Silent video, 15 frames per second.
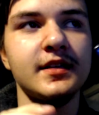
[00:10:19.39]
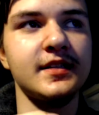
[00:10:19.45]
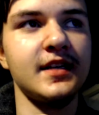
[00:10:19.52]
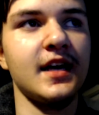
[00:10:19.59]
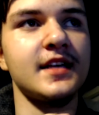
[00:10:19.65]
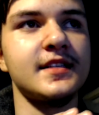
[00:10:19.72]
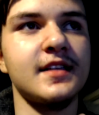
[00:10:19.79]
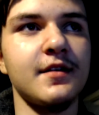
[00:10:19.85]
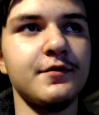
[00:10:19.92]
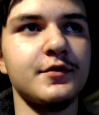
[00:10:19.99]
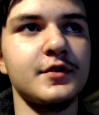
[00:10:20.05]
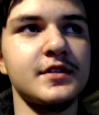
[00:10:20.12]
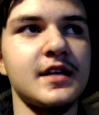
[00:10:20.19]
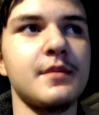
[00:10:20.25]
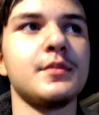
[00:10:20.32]
S10, for
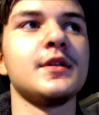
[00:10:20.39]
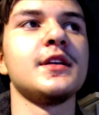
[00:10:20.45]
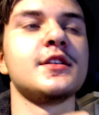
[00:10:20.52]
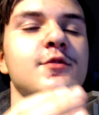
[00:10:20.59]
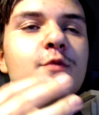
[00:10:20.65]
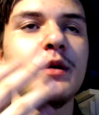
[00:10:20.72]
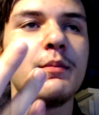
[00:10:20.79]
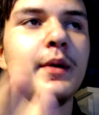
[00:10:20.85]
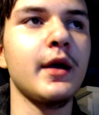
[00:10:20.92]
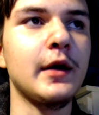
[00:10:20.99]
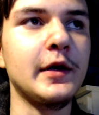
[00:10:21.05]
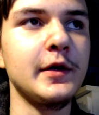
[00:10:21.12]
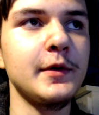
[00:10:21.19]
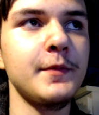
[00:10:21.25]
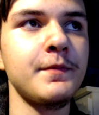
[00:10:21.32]
example, it's way
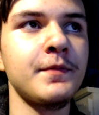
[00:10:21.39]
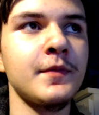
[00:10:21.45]
bigger.